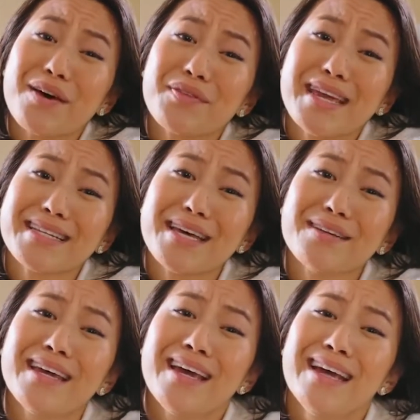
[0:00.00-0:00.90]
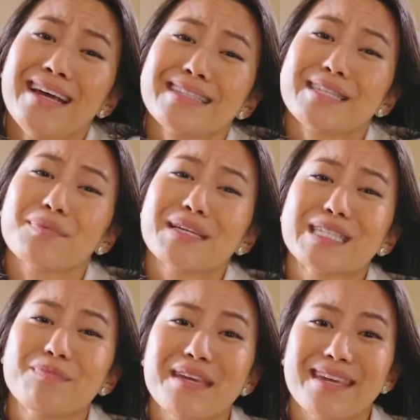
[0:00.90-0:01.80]
health handheld. Simply
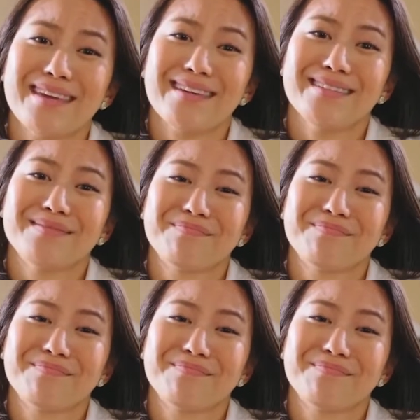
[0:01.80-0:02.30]
speaking,